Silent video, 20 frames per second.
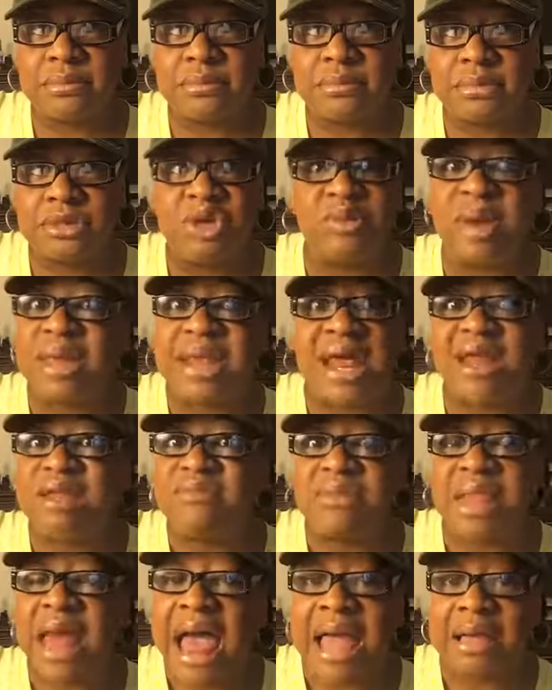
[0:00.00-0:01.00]
You might not
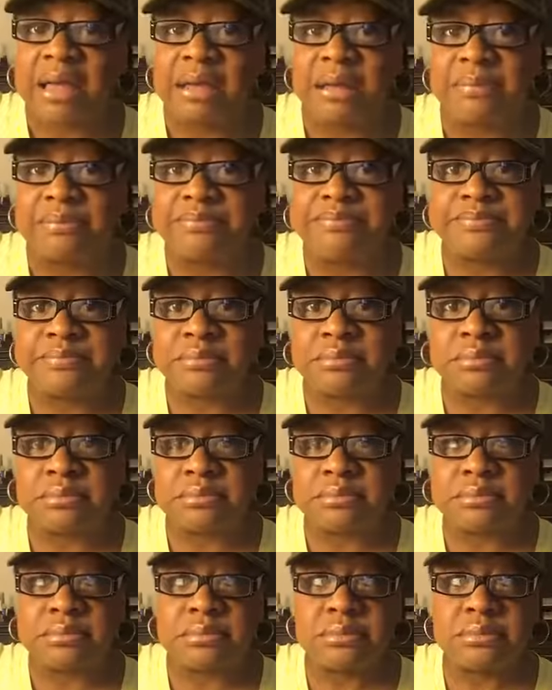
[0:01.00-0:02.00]
even like them.
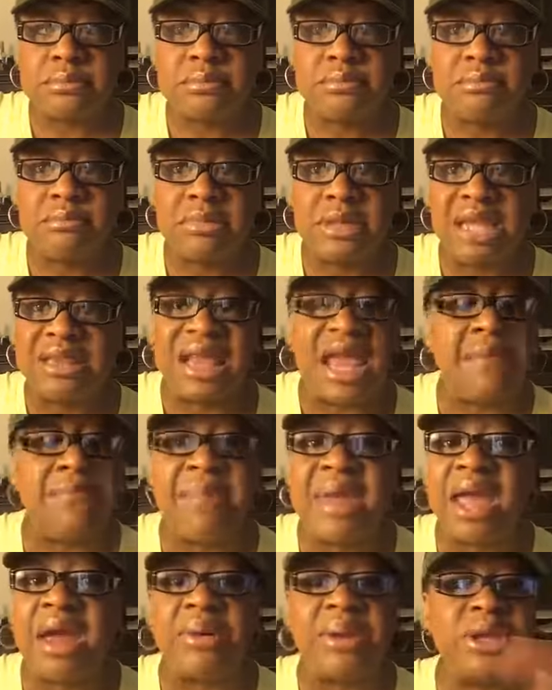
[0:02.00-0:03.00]
They
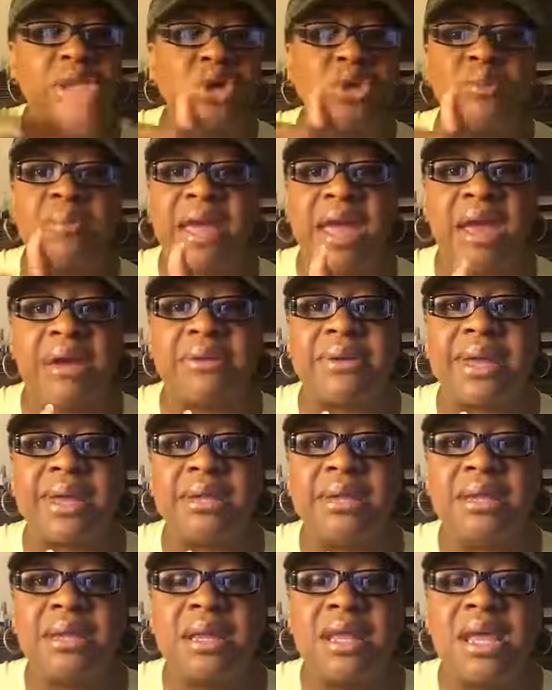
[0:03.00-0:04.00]
marry you married,
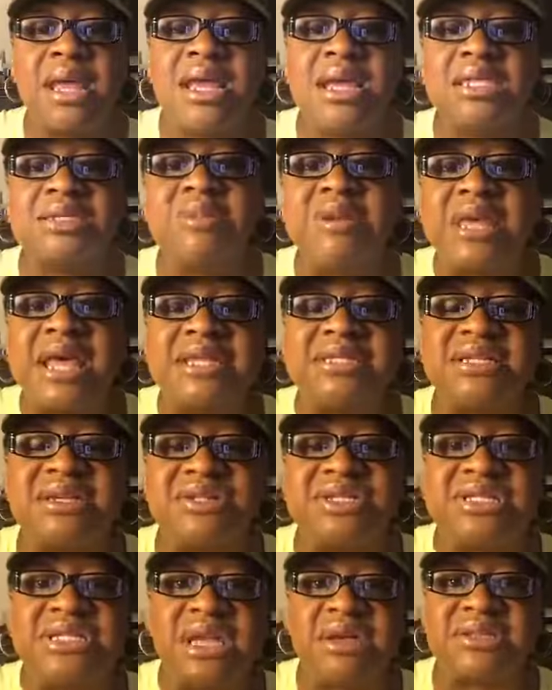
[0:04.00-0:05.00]
it's because
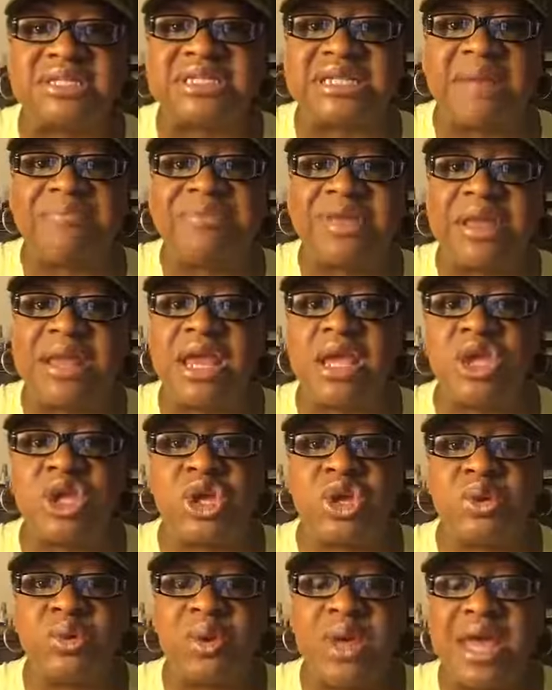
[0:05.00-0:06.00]
there's still something in
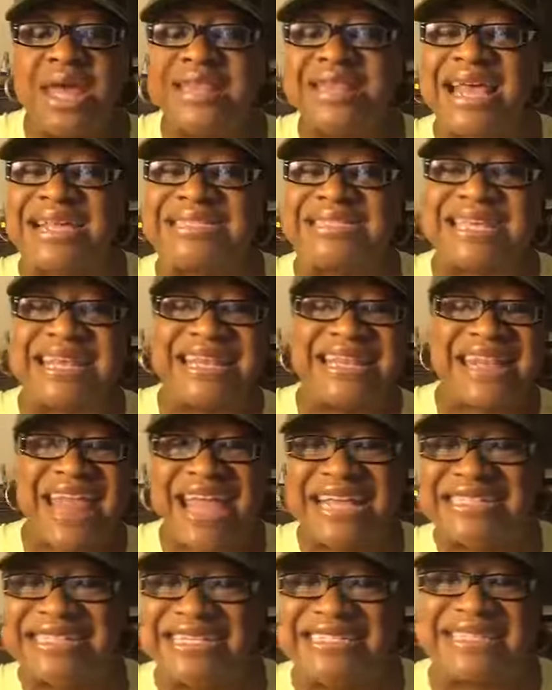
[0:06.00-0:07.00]
you that's
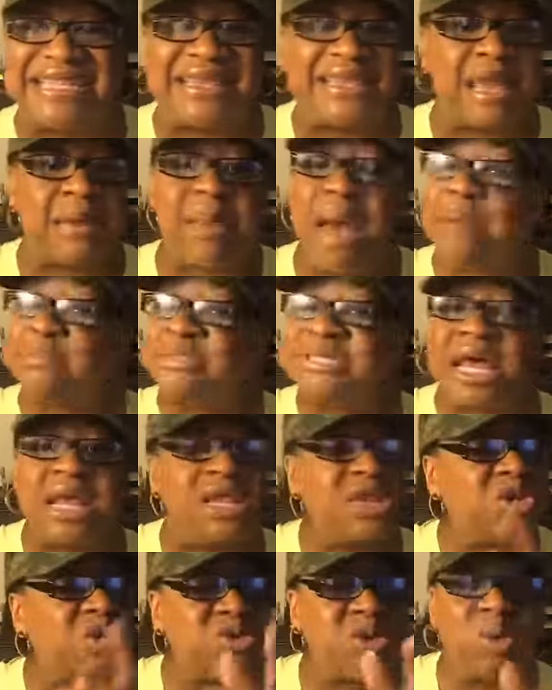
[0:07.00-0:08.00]
connected to them. I'm
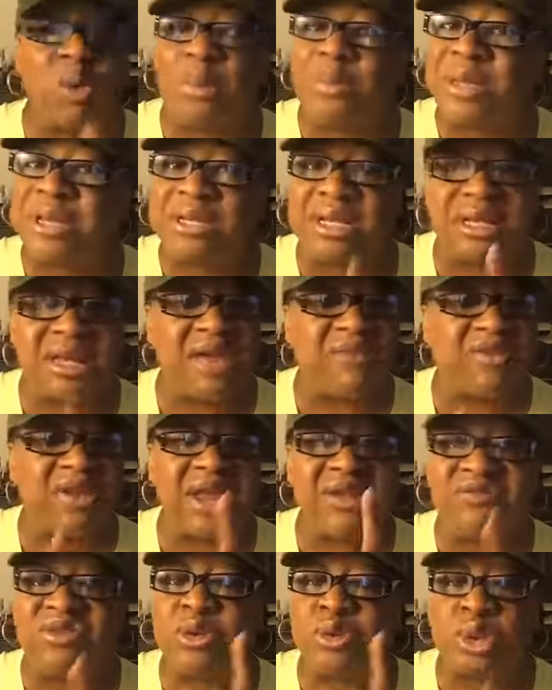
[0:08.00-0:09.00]
telling you, you will be delivered
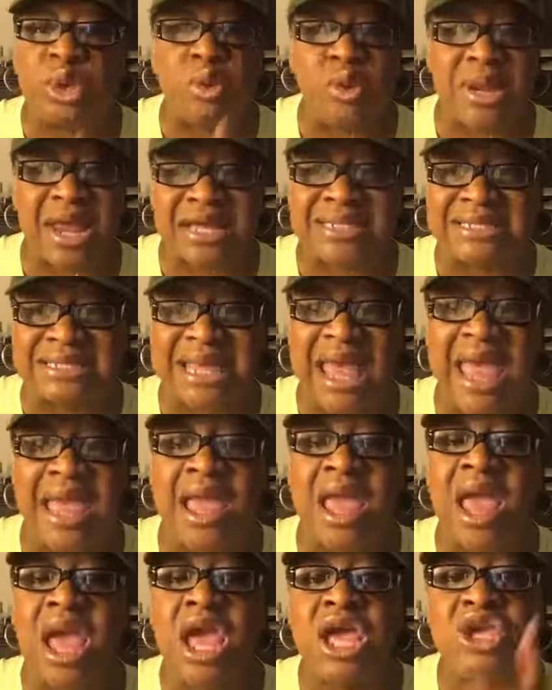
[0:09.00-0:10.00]
if you do what I say.
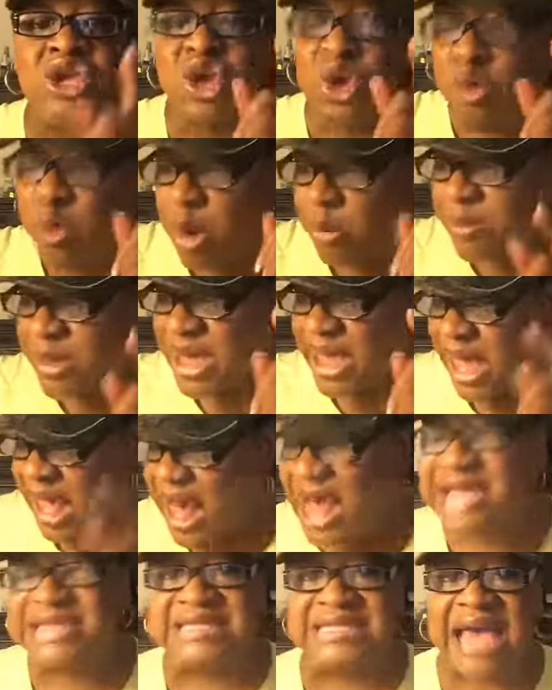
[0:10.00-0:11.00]
You will be
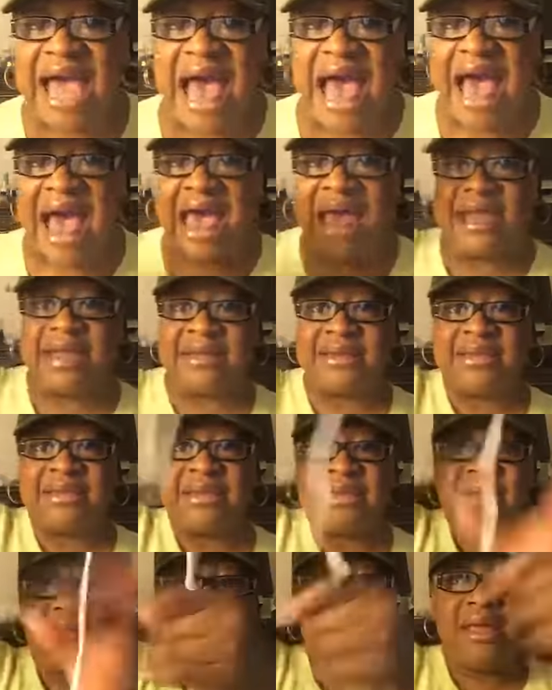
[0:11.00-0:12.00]
untied.
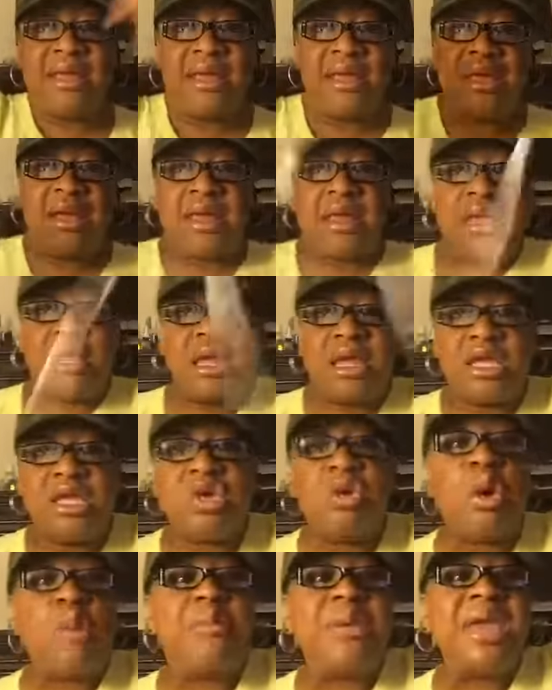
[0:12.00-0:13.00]

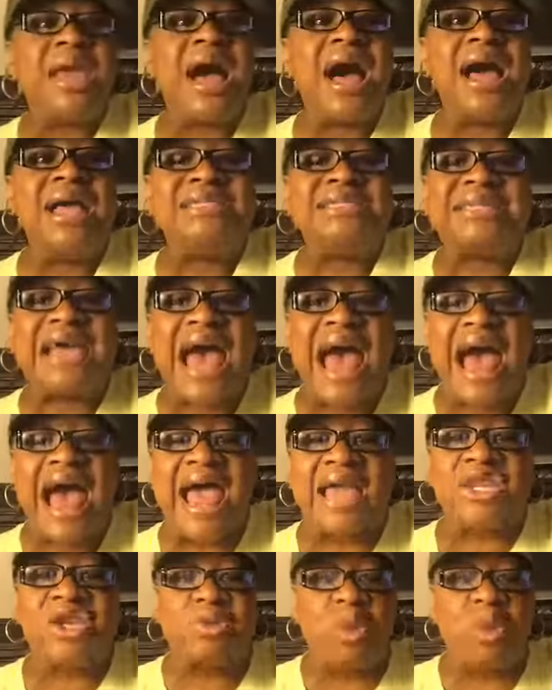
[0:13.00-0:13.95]
You will be untied.